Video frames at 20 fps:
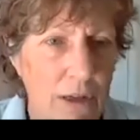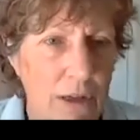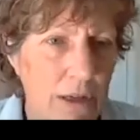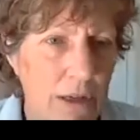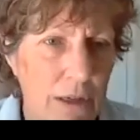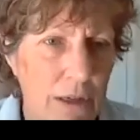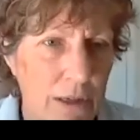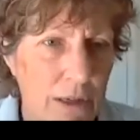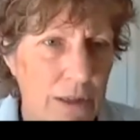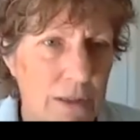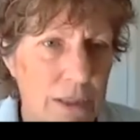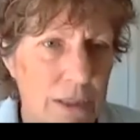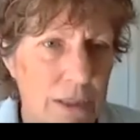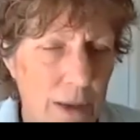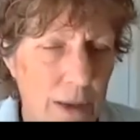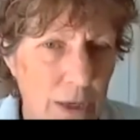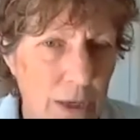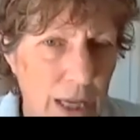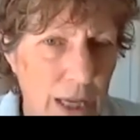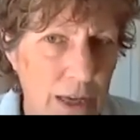
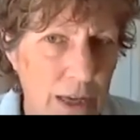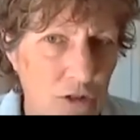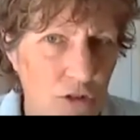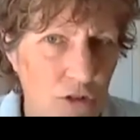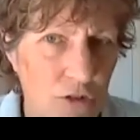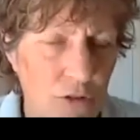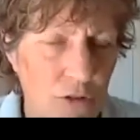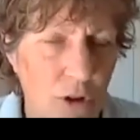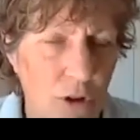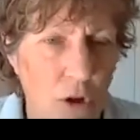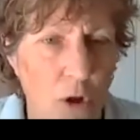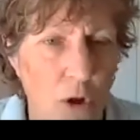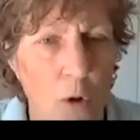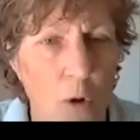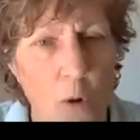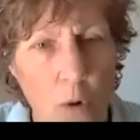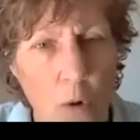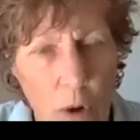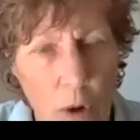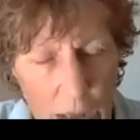contamination, or
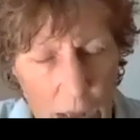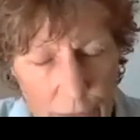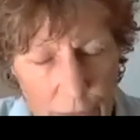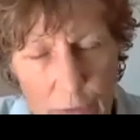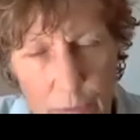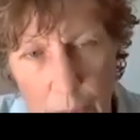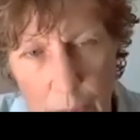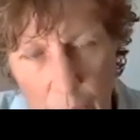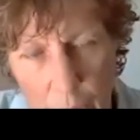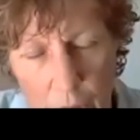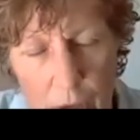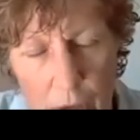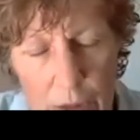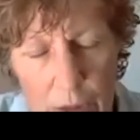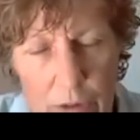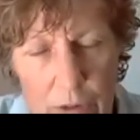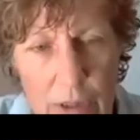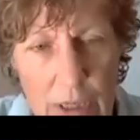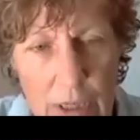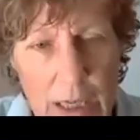have a part
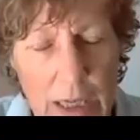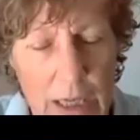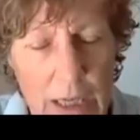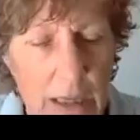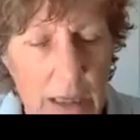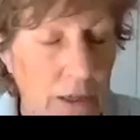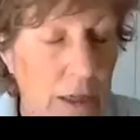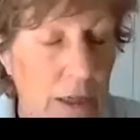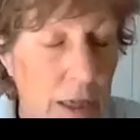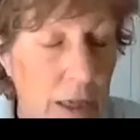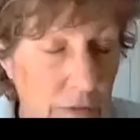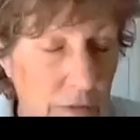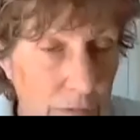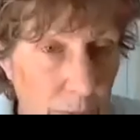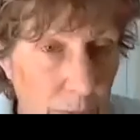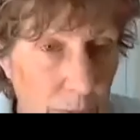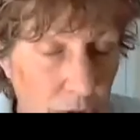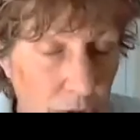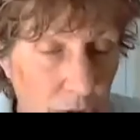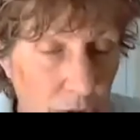in government
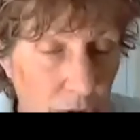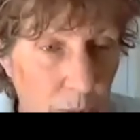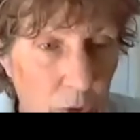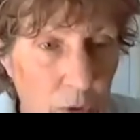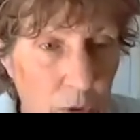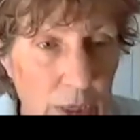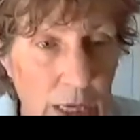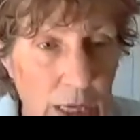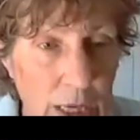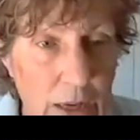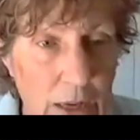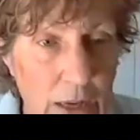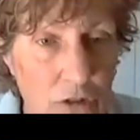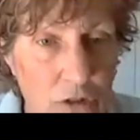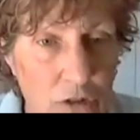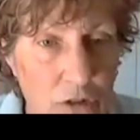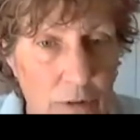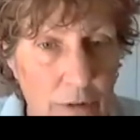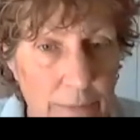communication.